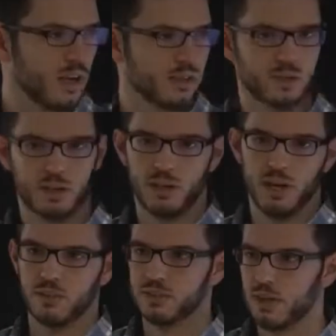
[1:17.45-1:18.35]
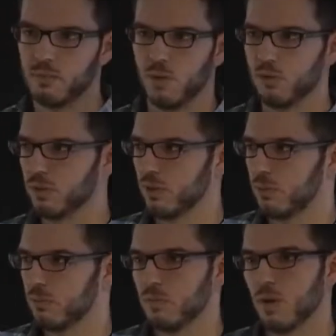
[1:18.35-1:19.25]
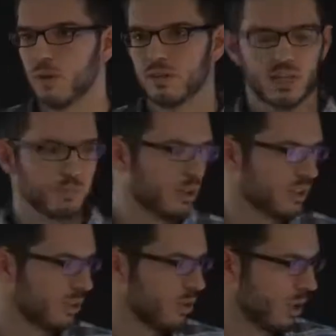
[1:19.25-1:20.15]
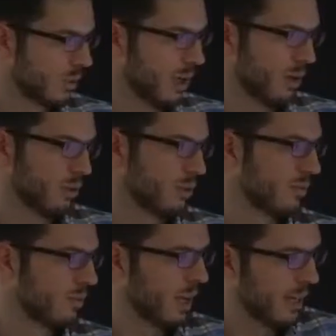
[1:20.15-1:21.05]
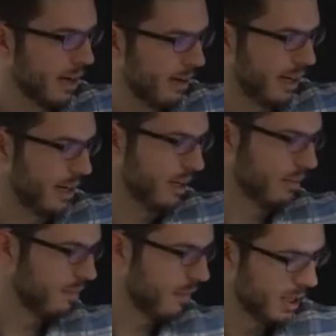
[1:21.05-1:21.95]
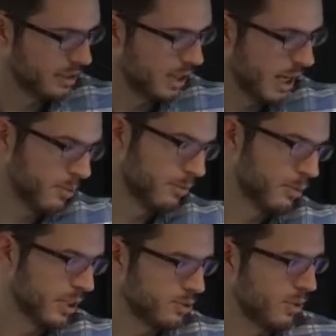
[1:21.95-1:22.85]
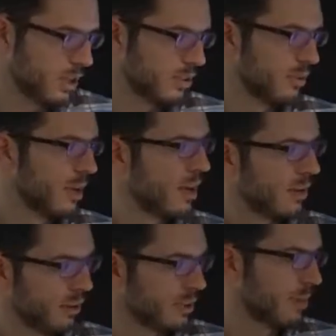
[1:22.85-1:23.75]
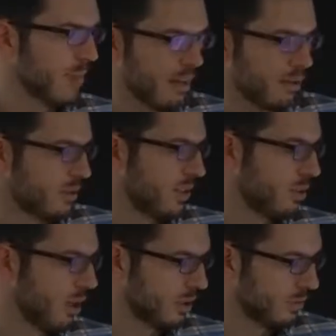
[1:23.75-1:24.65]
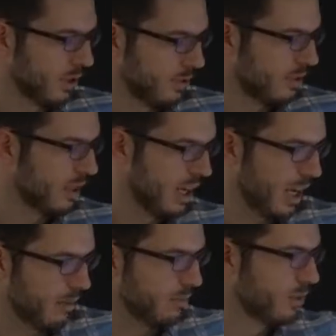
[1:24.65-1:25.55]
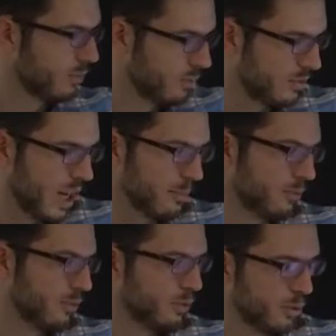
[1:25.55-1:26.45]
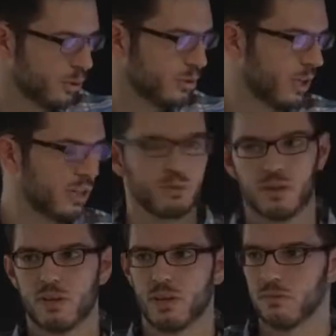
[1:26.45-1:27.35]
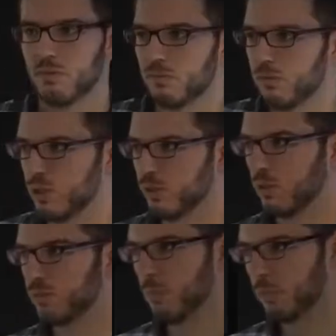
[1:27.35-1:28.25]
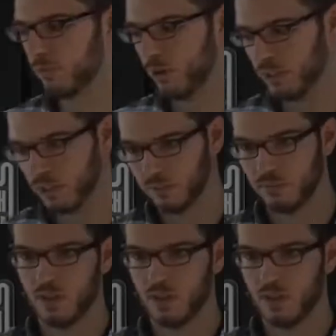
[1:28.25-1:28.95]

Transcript: So there are some of the data points that talk about an area and the name of a restaurant. There are some others that talk about the name, the type of the food, and whether the restaurant is family friendly.